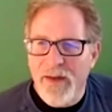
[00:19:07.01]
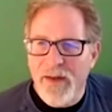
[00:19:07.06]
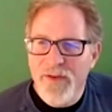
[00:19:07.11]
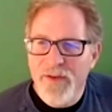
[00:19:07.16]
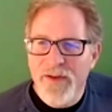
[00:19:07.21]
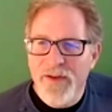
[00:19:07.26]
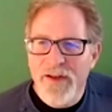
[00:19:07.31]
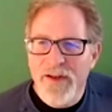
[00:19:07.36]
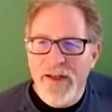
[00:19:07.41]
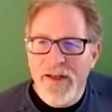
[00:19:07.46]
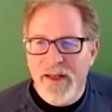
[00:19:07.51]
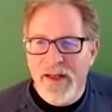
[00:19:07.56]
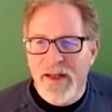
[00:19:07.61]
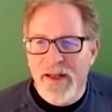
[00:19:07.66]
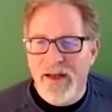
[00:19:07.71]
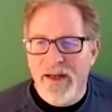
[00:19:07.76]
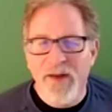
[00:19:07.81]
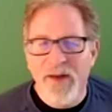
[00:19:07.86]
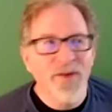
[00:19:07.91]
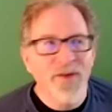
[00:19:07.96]
I was
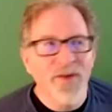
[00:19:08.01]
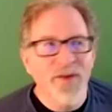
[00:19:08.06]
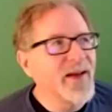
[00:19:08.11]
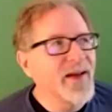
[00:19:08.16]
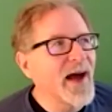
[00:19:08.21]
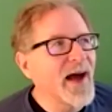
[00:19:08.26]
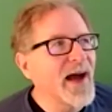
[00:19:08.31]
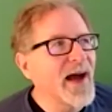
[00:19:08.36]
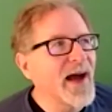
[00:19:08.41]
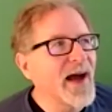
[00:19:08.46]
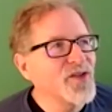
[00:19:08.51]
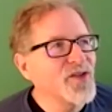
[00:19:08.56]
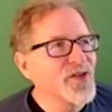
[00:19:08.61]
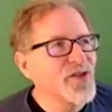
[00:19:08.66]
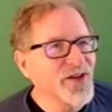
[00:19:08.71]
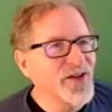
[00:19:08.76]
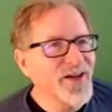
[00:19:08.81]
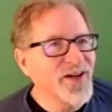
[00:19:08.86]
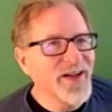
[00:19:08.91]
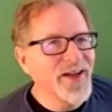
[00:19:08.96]
in high
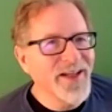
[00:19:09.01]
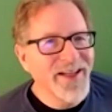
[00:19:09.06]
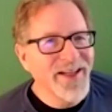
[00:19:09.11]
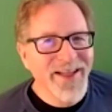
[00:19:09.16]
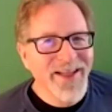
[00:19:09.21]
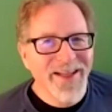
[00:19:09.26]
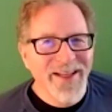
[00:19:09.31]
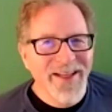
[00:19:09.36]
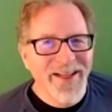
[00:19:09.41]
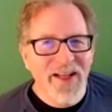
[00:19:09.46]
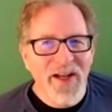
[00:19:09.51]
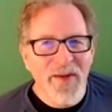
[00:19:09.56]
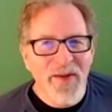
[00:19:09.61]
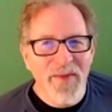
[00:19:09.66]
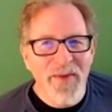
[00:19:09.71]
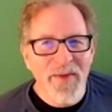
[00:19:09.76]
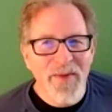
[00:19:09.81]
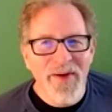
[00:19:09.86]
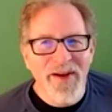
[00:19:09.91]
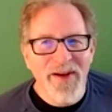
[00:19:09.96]
school, and I
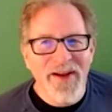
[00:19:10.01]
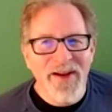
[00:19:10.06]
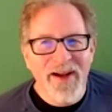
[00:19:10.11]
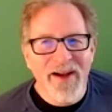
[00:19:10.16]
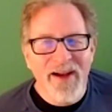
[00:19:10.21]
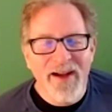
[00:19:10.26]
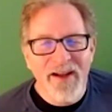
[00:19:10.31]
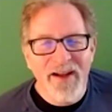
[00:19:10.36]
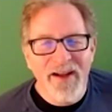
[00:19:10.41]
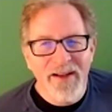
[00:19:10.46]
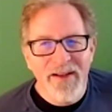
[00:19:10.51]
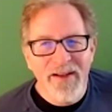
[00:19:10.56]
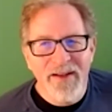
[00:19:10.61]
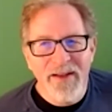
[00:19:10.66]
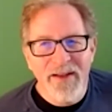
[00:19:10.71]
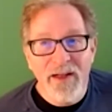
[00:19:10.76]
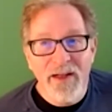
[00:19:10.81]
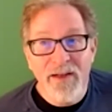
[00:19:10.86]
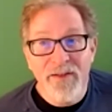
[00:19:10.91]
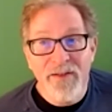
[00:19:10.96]
remember I
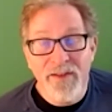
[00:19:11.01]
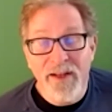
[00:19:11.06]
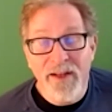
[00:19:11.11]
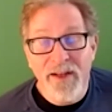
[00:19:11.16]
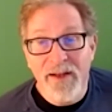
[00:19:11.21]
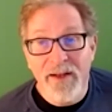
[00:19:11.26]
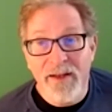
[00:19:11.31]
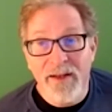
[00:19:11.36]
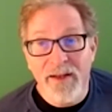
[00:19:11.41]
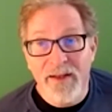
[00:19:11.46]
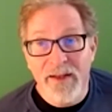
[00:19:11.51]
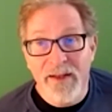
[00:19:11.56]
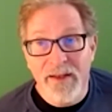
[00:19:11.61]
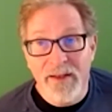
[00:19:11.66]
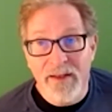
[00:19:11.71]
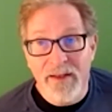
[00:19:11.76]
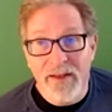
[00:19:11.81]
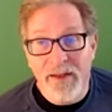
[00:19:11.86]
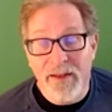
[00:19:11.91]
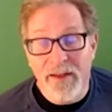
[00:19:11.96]
was taking an
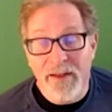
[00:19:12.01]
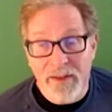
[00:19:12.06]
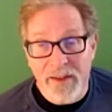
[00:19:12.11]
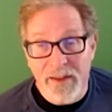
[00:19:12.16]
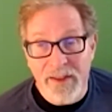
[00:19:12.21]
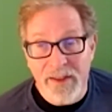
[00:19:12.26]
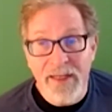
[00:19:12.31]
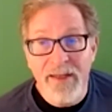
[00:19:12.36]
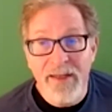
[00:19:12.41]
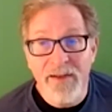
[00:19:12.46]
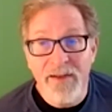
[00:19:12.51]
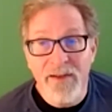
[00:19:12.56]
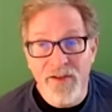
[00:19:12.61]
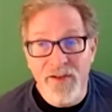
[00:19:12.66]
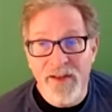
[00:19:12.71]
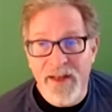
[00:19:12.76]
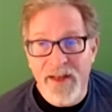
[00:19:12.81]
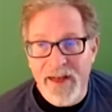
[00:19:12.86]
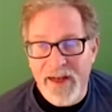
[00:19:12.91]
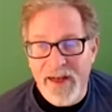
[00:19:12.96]
English
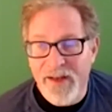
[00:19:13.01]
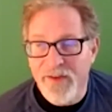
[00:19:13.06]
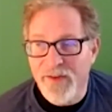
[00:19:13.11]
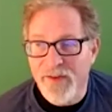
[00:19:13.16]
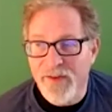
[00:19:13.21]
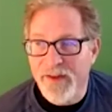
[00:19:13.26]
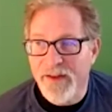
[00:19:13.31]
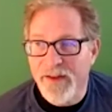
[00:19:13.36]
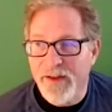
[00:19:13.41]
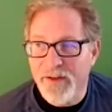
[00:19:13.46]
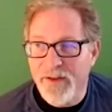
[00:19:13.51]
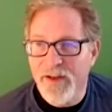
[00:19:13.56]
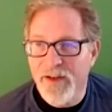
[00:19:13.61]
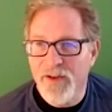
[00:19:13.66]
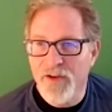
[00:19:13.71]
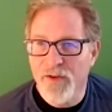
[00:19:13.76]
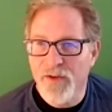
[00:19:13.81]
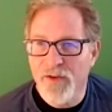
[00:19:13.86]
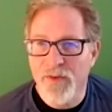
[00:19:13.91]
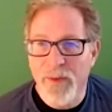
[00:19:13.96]
class, and the
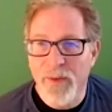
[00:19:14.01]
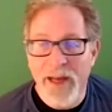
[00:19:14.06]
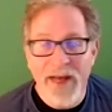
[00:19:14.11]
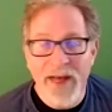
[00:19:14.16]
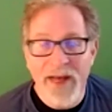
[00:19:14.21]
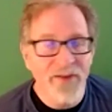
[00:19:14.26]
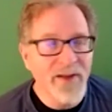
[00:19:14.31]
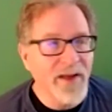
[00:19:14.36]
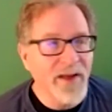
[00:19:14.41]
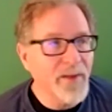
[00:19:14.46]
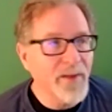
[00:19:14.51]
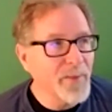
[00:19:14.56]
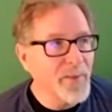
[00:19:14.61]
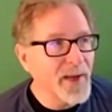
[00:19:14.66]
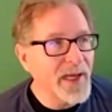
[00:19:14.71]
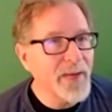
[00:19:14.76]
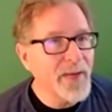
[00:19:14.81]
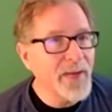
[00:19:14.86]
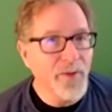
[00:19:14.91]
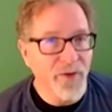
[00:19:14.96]
teacher was passing out
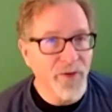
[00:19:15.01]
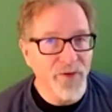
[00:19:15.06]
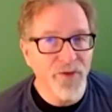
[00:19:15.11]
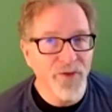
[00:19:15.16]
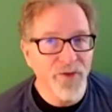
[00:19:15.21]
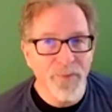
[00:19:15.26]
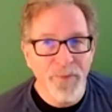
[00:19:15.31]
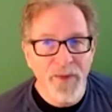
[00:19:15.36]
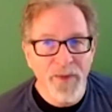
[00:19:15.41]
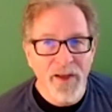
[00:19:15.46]
papers.